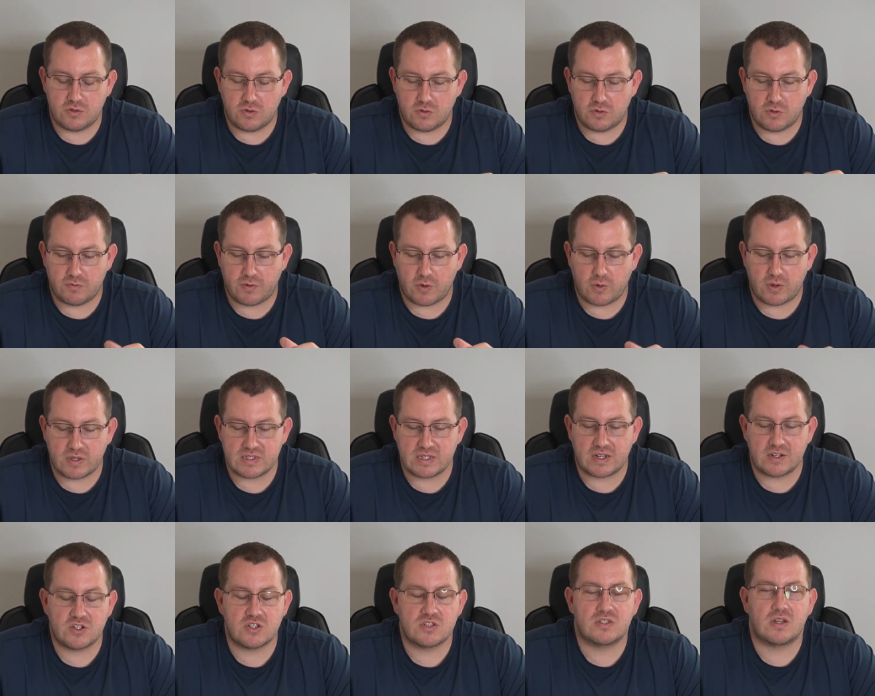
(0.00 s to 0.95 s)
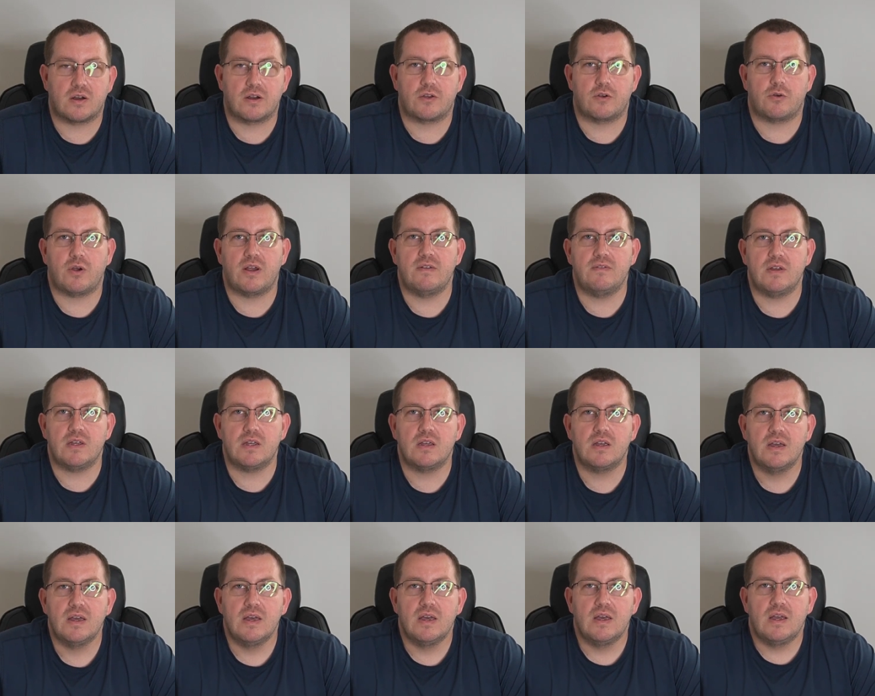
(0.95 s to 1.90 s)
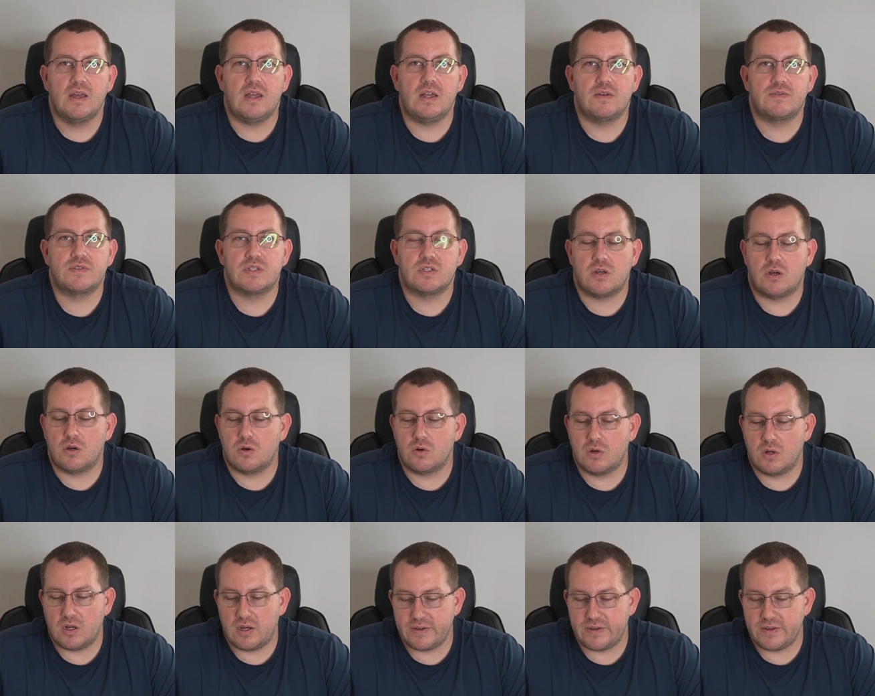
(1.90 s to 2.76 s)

Are you focusing just on engraving? If so,